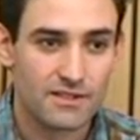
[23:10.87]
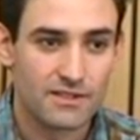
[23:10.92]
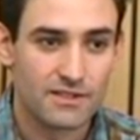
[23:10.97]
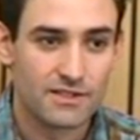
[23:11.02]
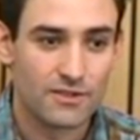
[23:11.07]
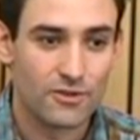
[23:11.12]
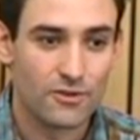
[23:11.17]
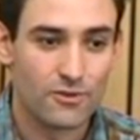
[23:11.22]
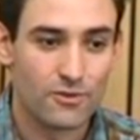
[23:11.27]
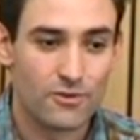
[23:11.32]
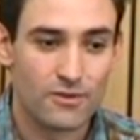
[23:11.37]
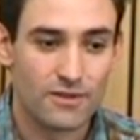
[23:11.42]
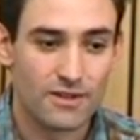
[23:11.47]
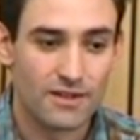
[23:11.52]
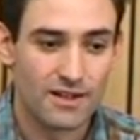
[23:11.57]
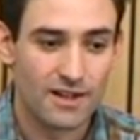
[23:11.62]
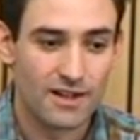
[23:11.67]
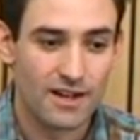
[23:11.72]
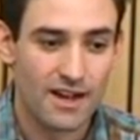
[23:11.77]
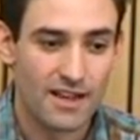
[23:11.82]

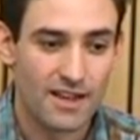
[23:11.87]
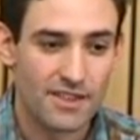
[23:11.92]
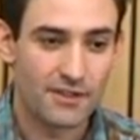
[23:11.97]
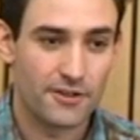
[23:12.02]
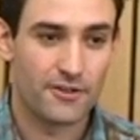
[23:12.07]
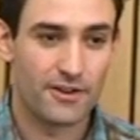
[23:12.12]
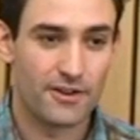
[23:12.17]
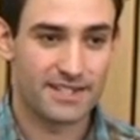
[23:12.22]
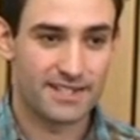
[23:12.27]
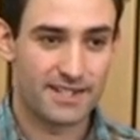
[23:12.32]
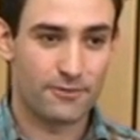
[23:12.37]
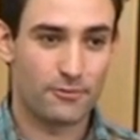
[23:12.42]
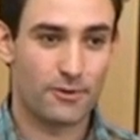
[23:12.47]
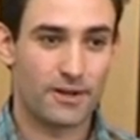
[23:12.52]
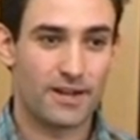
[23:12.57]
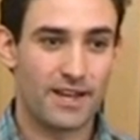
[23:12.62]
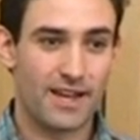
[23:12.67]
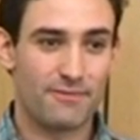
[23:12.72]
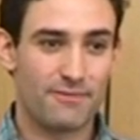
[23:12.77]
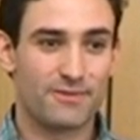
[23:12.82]
so I think you're asking
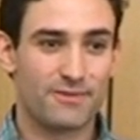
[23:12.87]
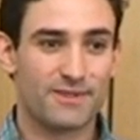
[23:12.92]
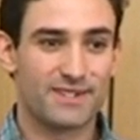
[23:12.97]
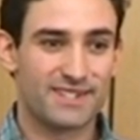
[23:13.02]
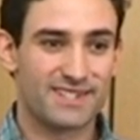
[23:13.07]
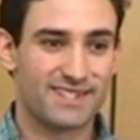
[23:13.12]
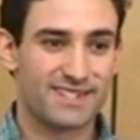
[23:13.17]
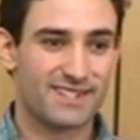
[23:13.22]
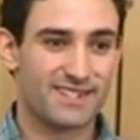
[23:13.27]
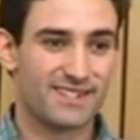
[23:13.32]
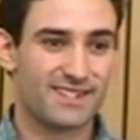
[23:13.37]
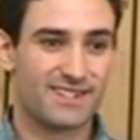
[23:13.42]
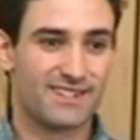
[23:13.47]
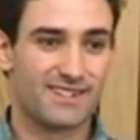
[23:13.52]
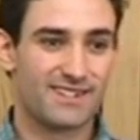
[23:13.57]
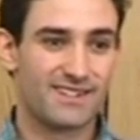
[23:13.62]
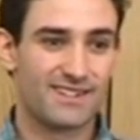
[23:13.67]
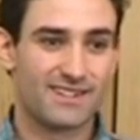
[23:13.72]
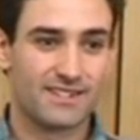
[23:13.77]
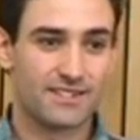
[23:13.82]
what happens.
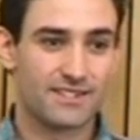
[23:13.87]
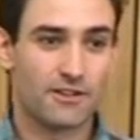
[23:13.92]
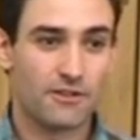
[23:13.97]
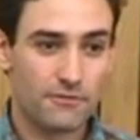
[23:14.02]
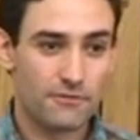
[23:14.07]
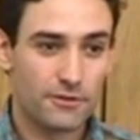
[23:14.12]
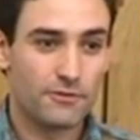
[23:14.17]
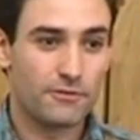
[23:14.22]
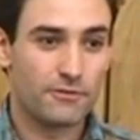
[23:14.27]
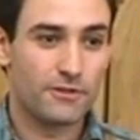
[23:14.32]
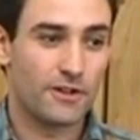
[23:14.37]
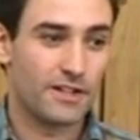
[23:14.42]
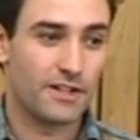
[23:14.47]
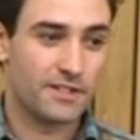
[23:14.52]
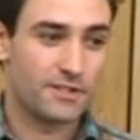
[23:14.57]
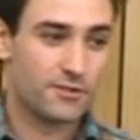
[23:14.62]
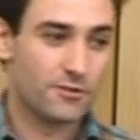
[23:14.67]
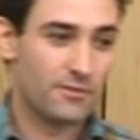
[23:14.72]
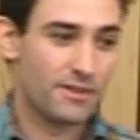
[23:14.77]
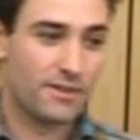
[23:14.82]
So we're not
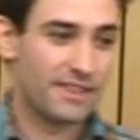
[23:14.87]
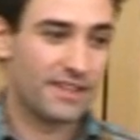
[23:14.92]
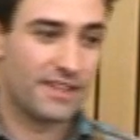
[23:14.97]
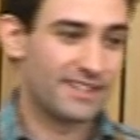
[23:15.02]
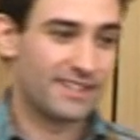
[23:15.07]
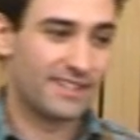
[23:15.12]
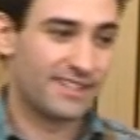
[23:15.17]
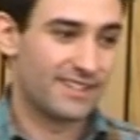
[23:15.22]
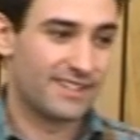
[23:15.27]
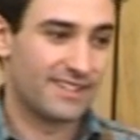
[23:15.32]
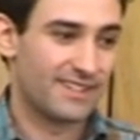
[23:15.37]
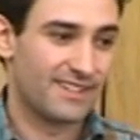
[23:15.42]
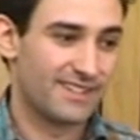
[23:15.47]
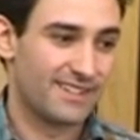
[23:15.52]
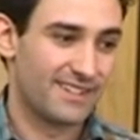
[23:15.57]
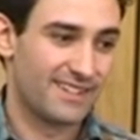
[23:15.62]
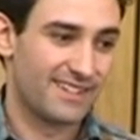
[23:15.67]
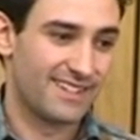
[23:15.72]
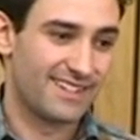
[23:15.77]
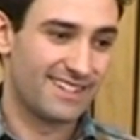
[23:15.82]
assuming that
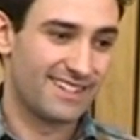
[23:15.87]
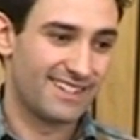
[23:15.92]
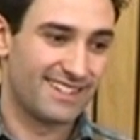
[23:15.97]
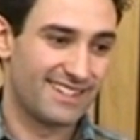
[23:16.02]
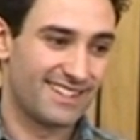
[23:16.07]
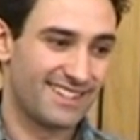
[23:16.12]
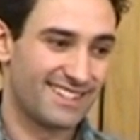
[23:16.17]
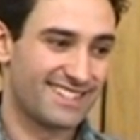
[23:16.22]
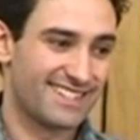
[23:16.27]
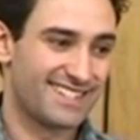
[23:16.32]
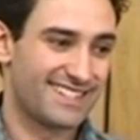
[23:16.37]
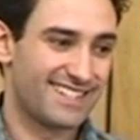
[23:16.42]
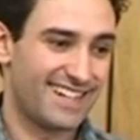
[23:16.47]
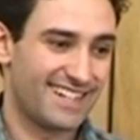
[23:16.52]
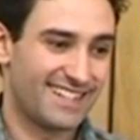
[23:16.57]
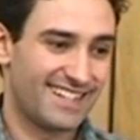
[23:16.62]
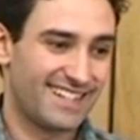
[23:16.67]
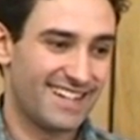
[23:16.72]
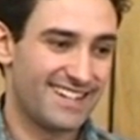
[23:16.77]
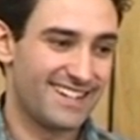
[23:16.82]
this is
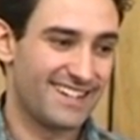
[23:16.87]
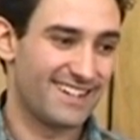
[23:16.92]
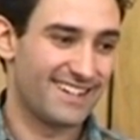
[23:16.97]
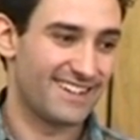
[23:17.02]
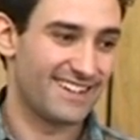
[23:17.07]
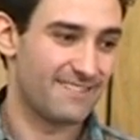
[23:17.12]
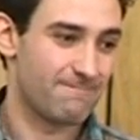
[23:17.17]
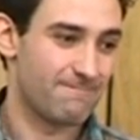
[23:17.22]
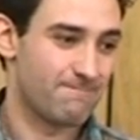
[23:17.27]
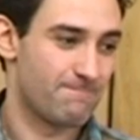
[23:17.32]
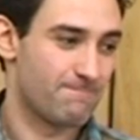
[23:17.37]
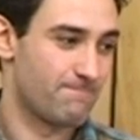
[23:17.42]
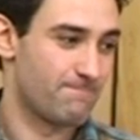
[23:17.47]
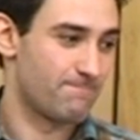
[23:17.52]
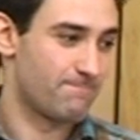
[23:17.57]
not a